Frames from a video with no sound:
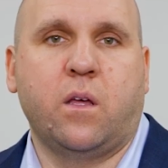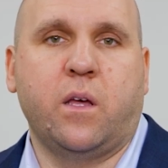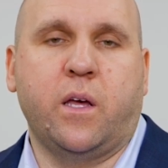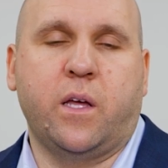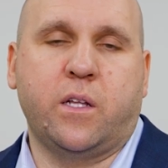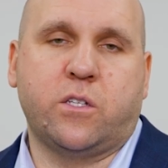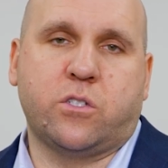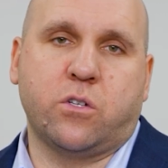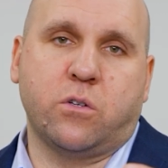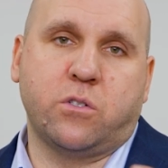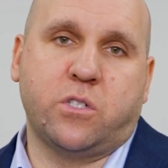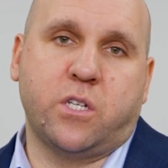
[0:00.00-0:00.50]

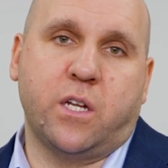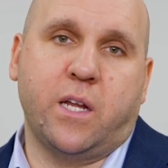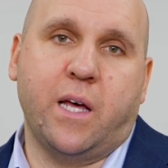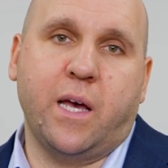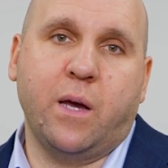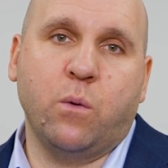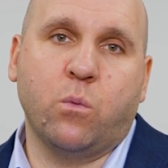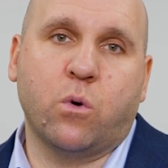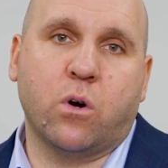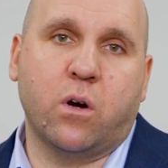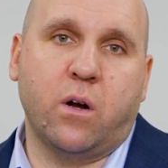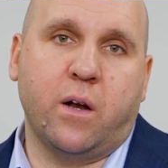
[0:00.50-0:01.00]
And so
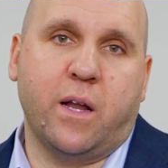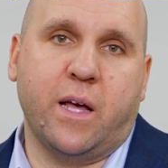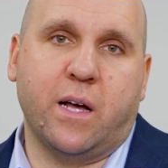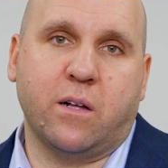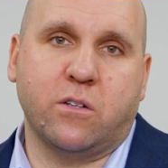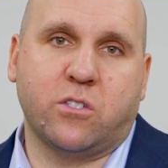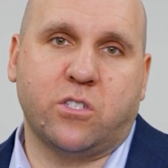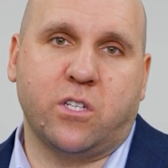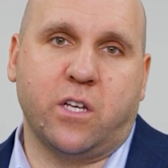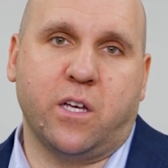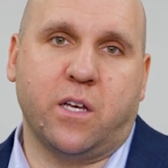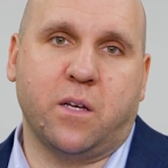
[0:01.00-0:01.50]
today we're
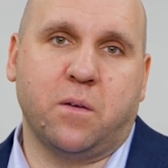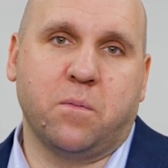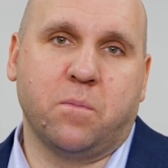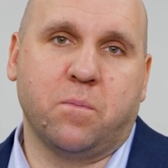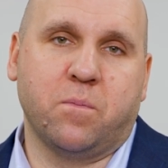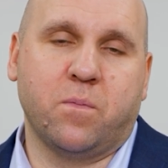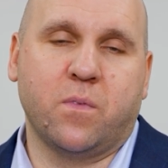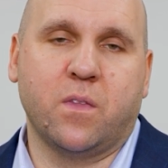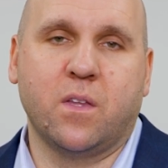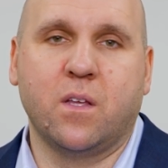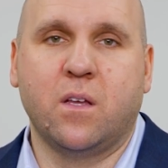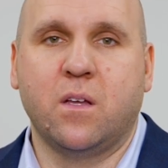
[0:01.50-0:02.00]
announcing
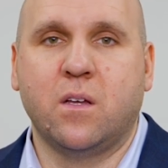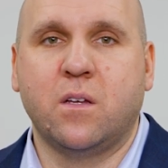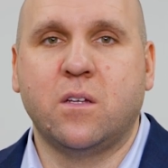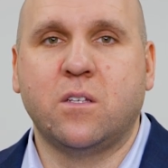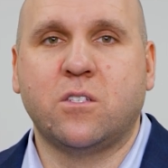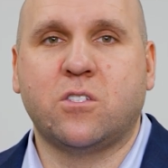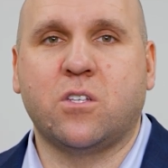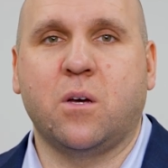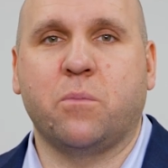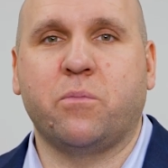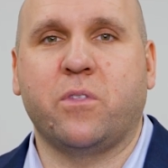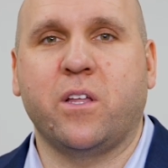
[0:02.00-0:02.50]

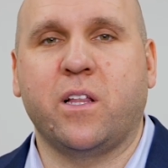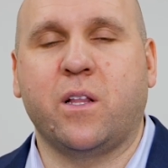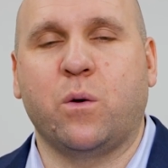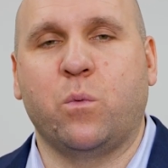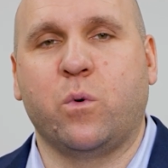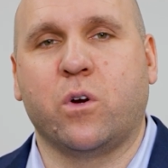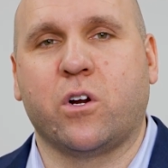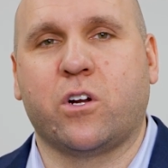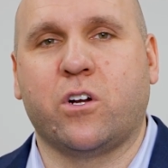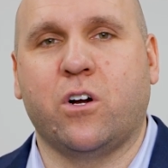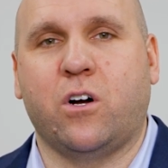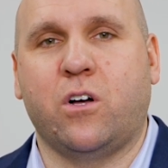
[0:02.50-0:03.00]
something that
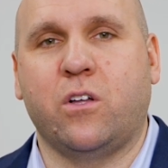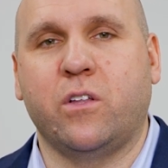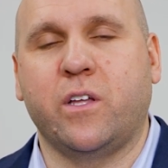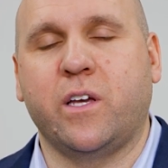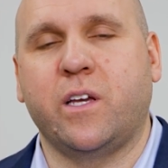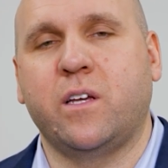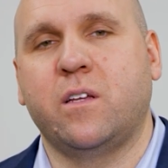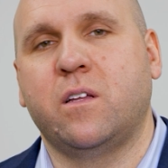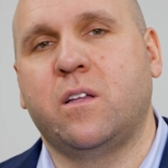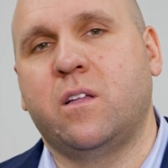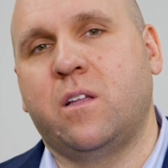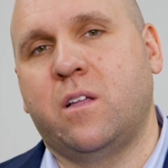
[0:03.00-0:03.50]
we're
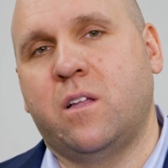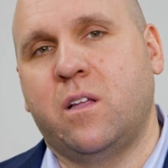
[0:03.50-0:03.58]
calling